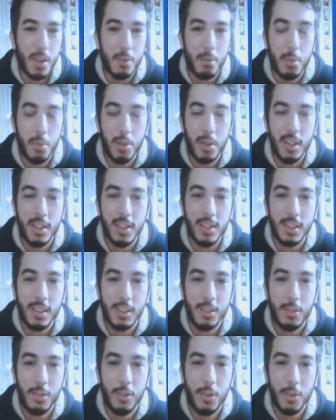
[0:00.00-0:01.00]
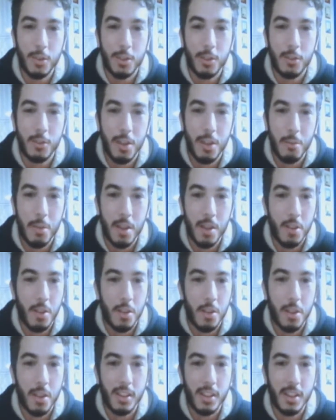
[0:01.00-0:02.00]
publicity for the film. I
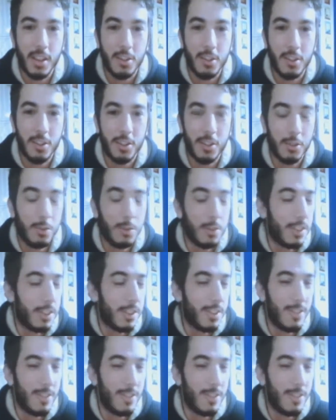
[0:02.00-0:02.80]
don't think they're going to do it.